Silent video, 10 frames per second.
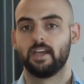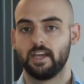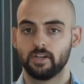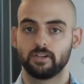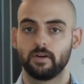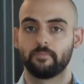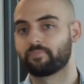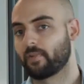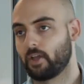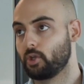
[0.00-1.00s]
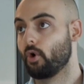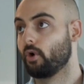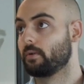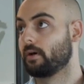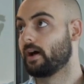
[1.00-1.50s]
Here,
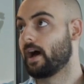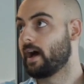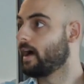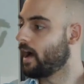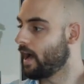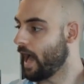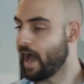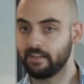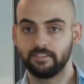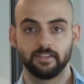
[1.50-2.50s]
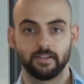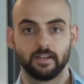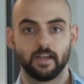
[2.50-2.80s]
you'll add